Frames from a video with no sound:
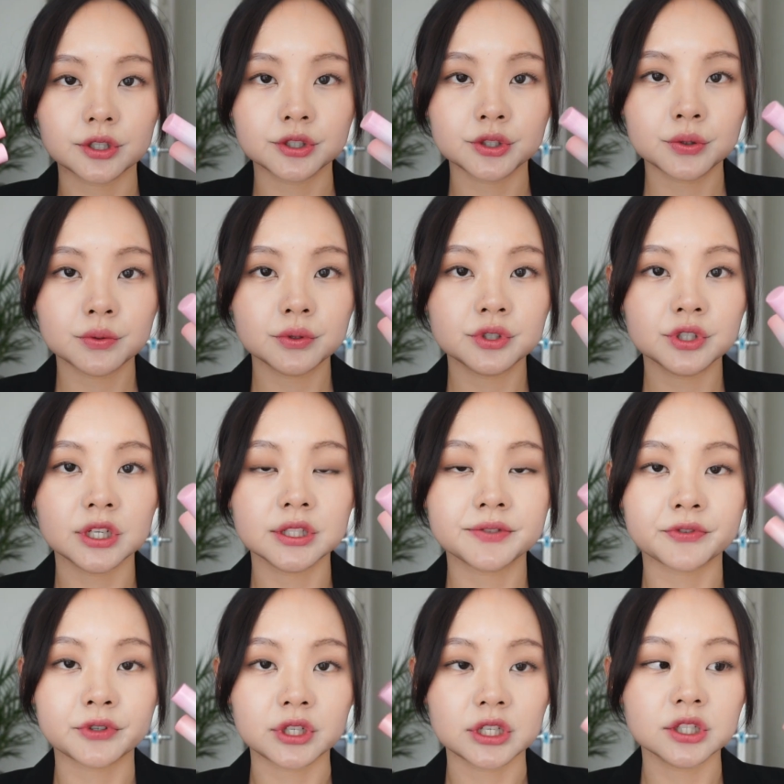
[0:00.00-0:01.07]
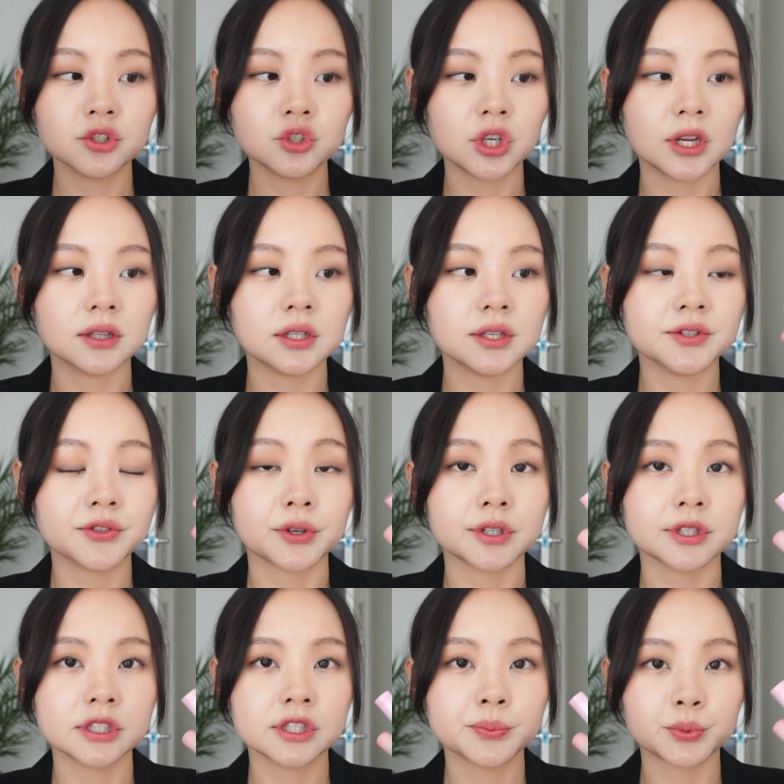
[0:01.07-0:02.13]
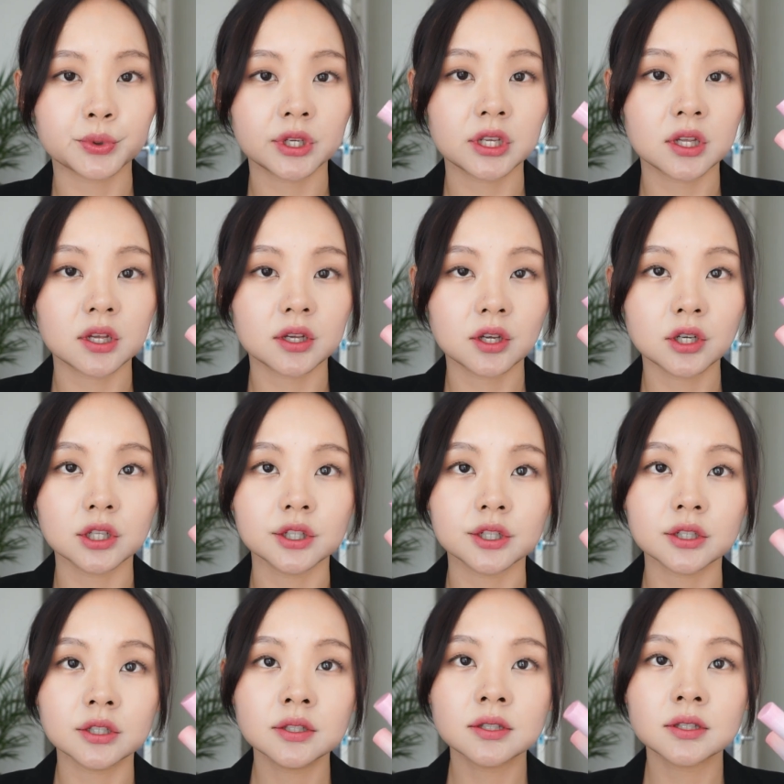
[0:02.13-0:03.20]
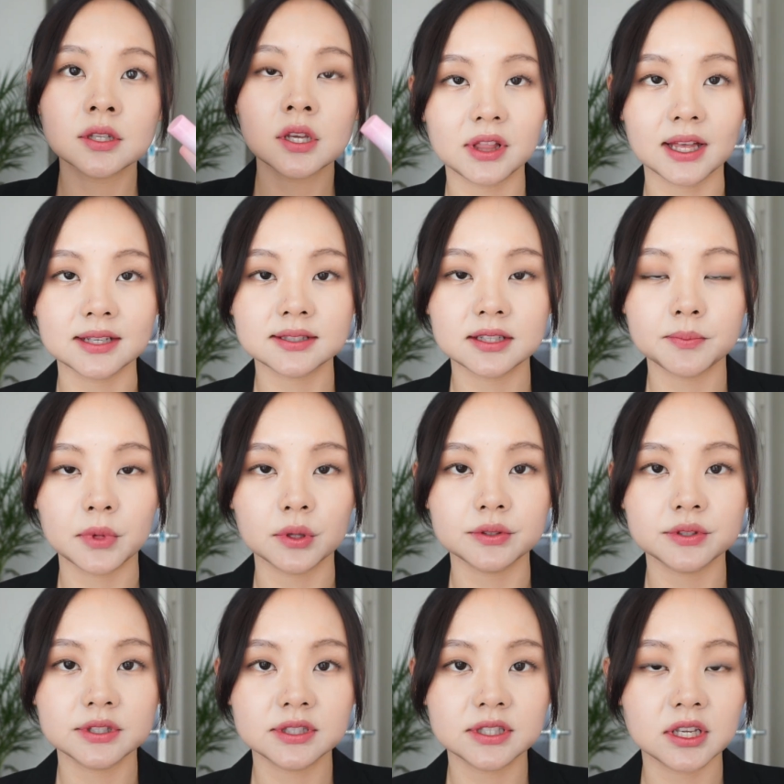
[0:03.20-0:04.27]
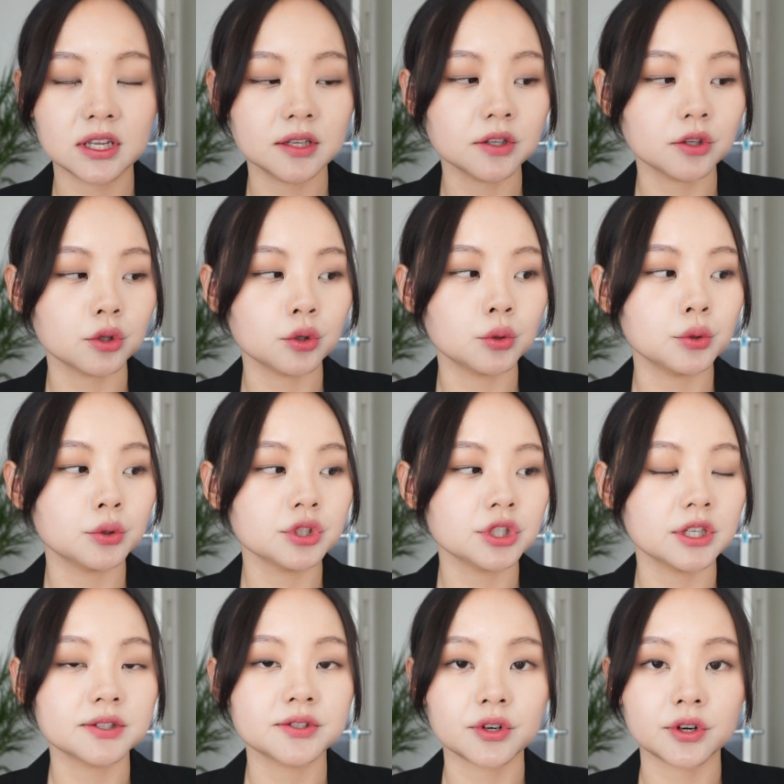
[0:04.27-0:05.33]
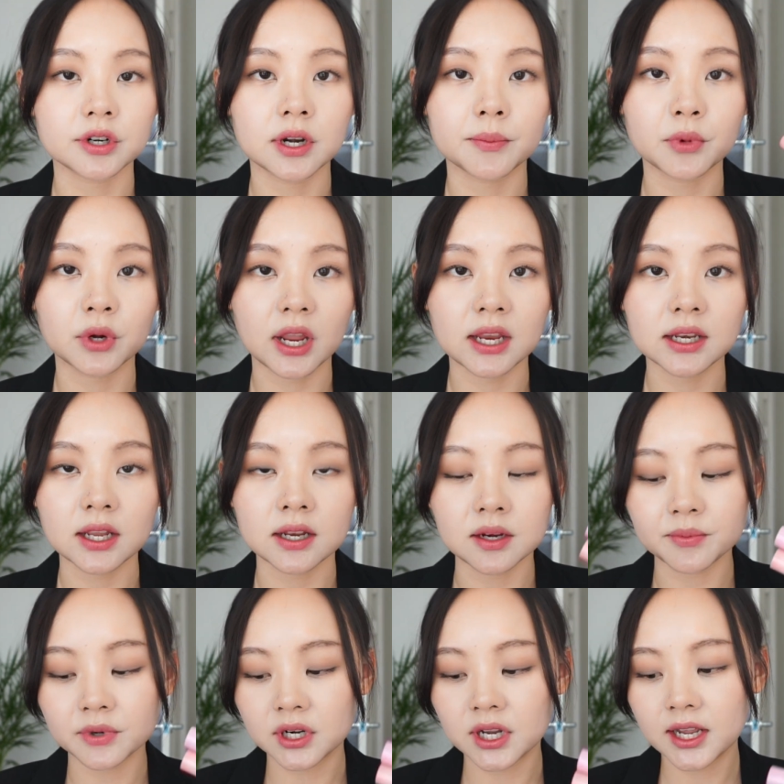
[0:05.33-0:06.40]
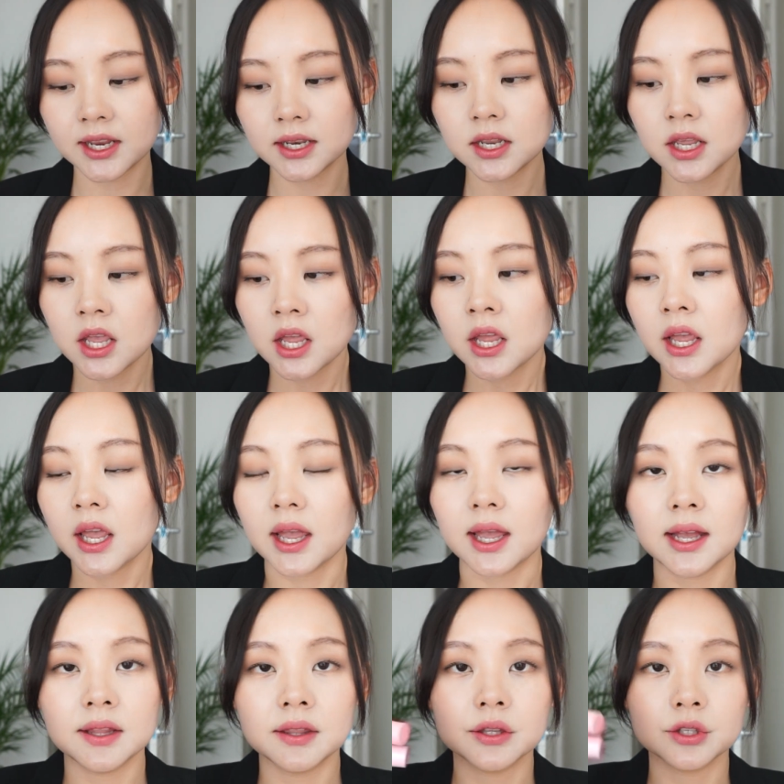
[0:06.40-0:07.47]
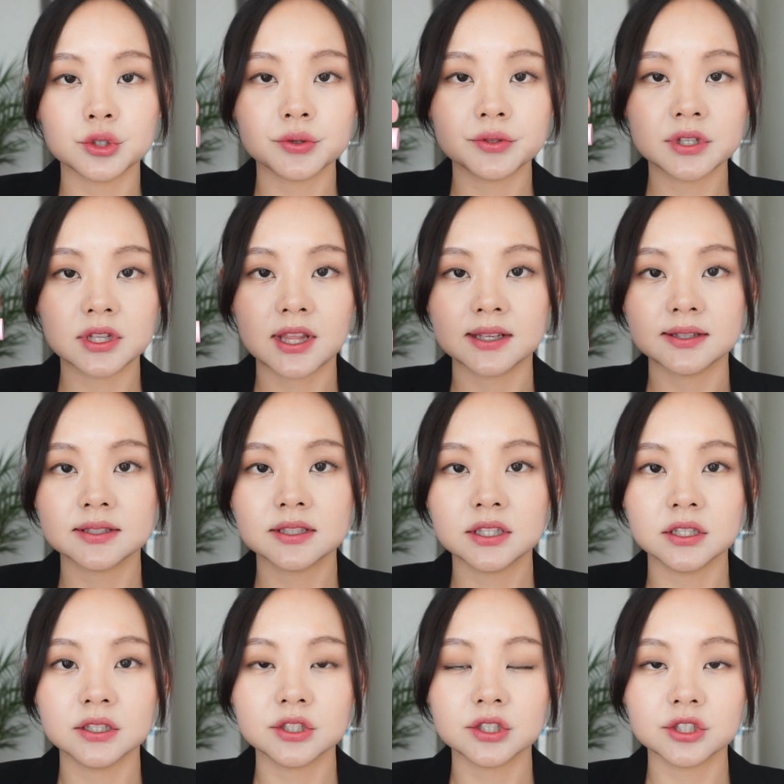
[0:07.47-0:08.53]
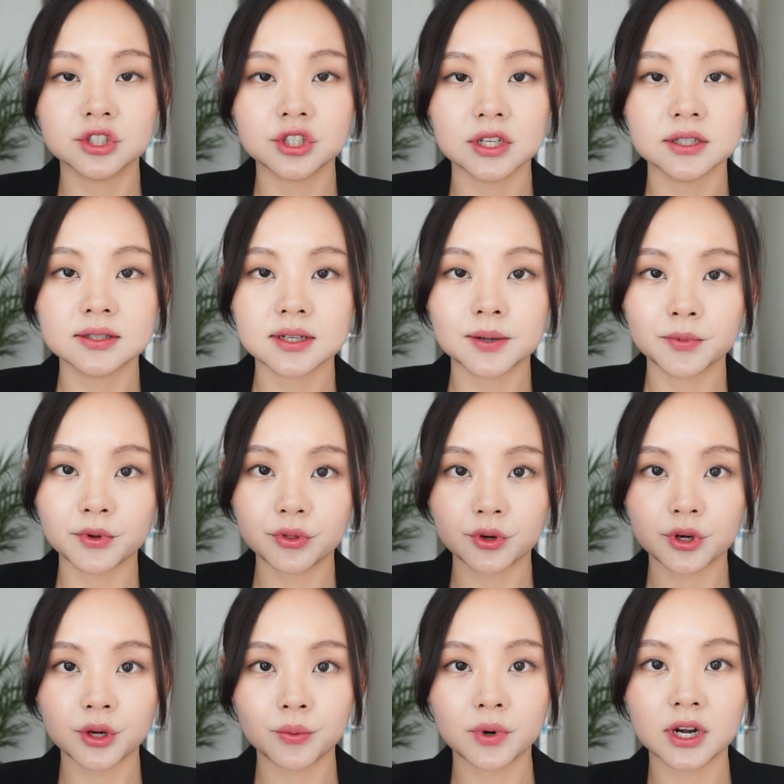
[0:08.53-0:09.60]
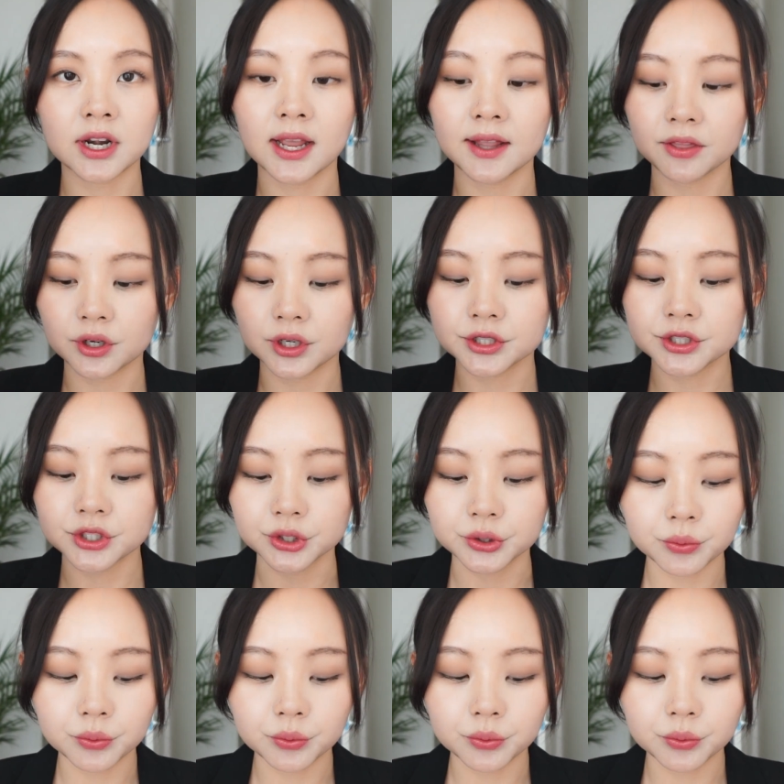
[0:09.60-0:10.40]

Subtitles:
are 2 new shades for each, and these are spring colors. The Glasting Melting Tint, the new shades are number 8 and number 9, and the Juicy Lasting Tint shades number 31 and 32.